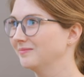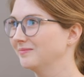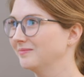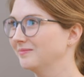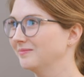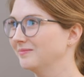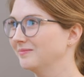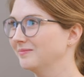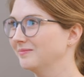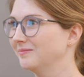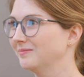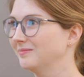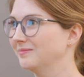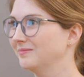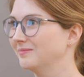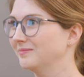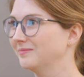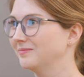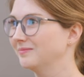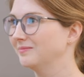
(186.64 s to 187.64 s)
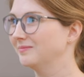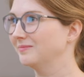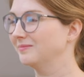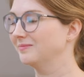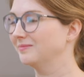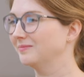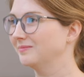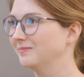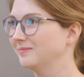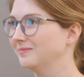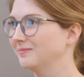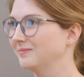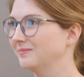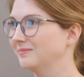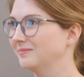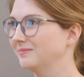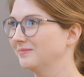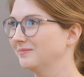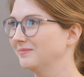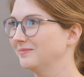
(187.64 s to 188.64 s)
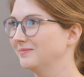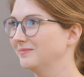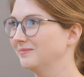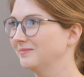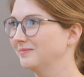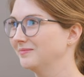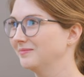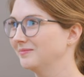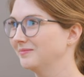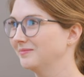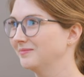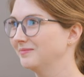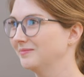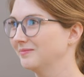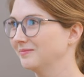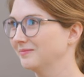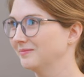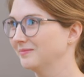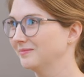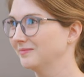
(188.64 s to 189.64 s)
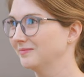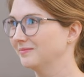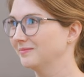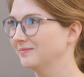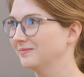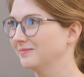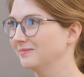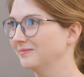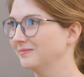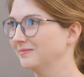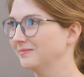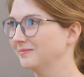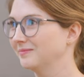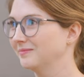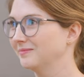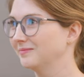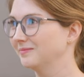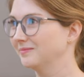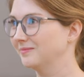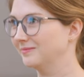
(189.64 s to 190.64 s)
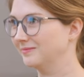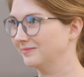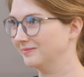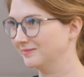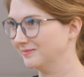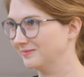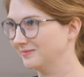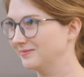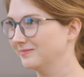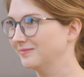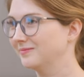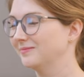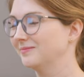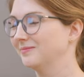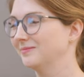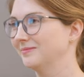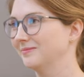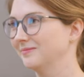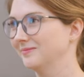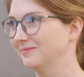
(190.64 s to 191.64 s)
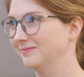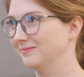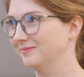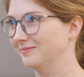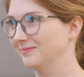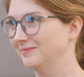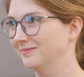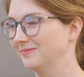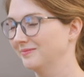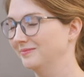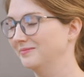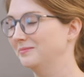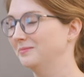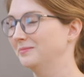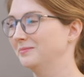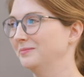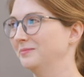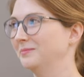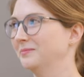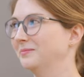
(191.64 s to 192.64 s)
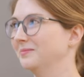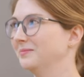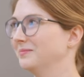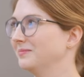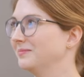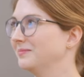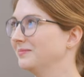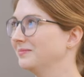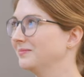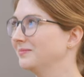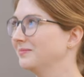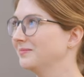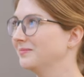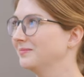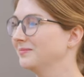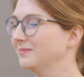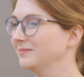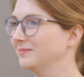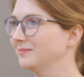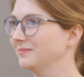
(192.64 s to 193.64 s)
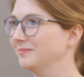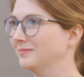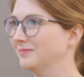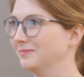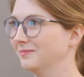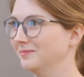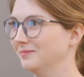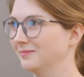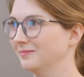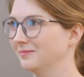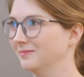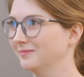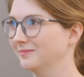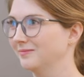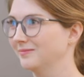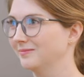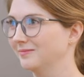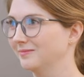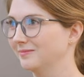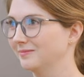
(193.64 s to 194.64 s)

No words are spoken by the person on screen.